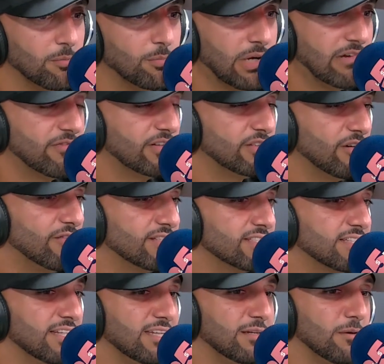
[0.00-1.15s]
Brentford,
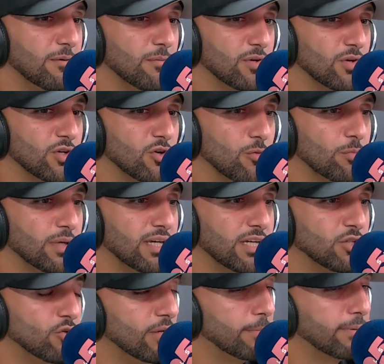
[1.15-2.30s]
obviously,
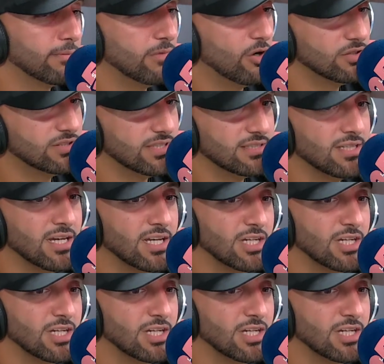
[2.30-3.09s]
being newly promoted,